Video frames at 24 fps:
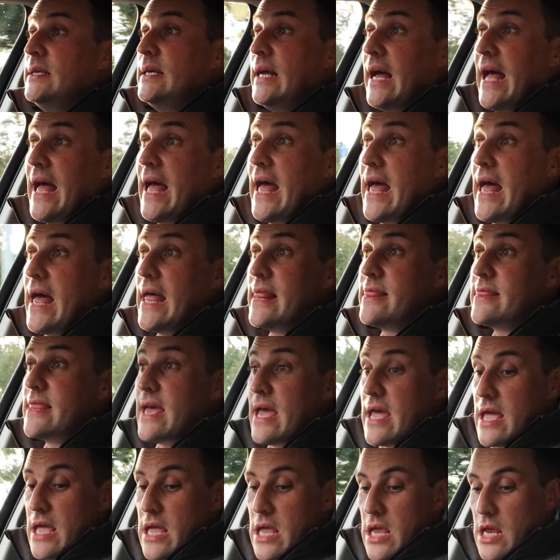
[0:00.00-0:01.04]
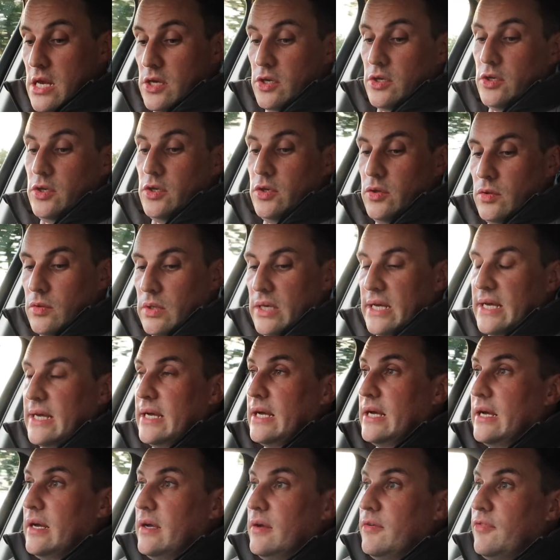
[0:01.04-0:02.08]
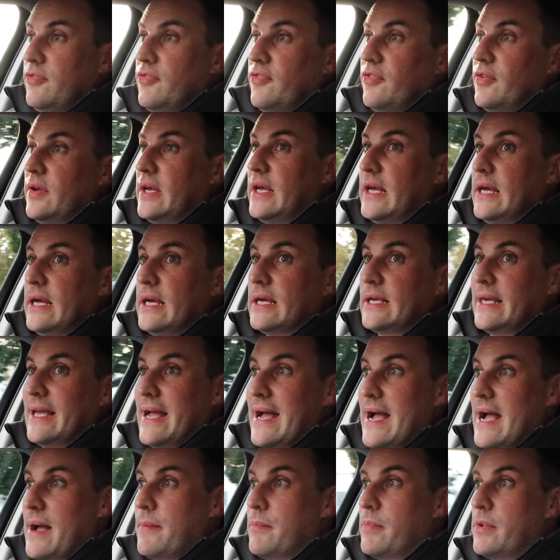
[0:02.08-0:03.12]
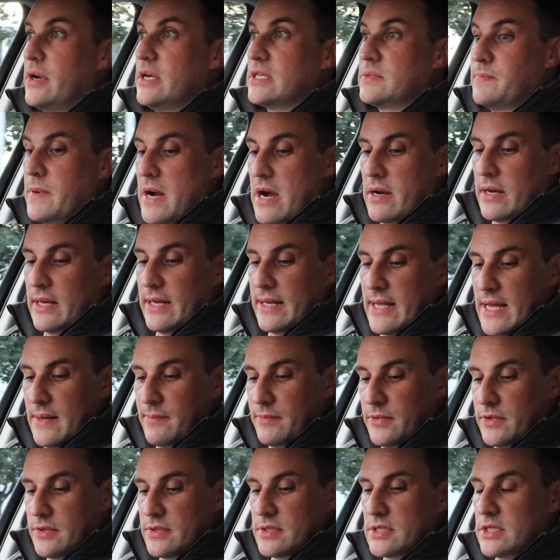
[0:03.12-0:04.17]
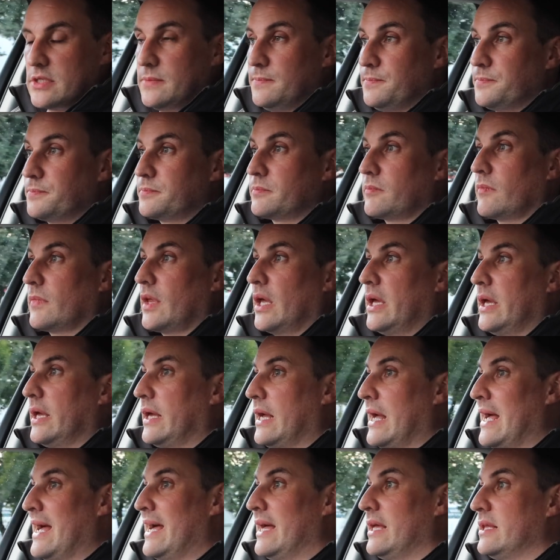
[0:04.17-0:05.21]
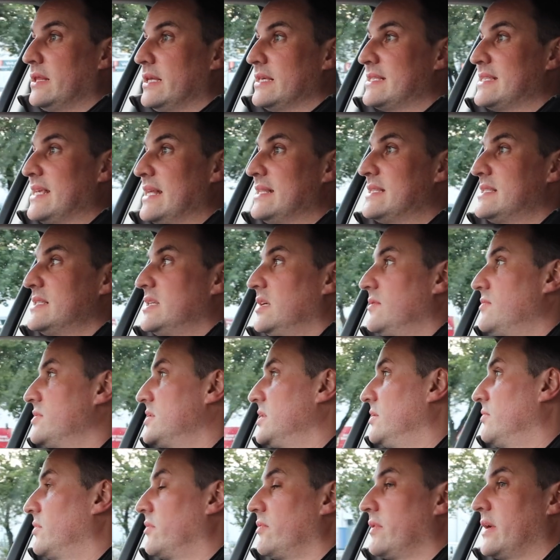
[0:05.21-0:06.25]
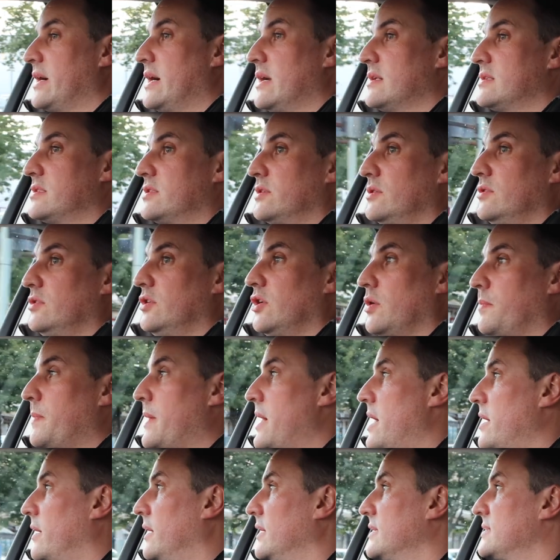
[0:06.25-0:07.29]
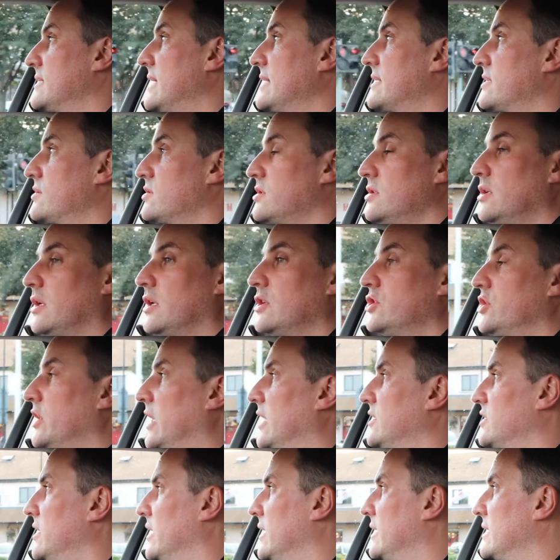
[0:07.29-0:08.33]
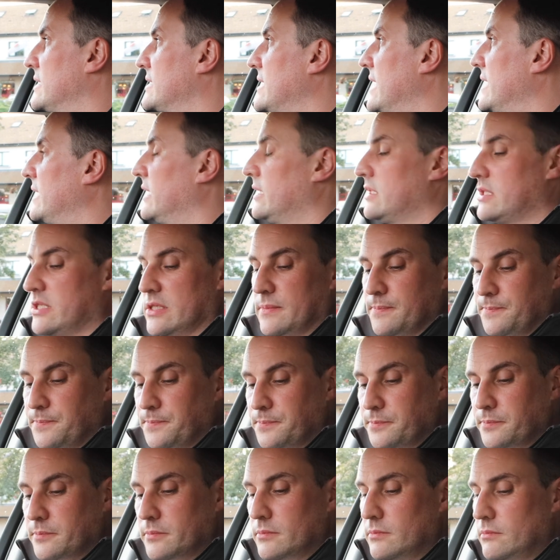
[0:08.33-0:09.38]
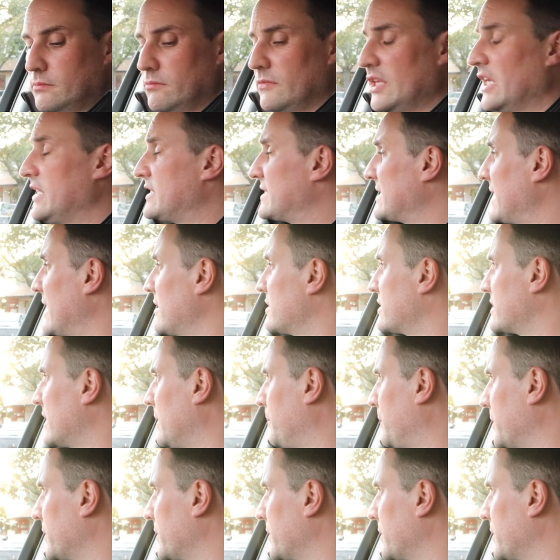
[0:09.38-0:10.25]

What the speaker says: And then you have cameras, parking cameras, the sensitivity with regards to your parking sensors, and you can change that in the settings. Start stop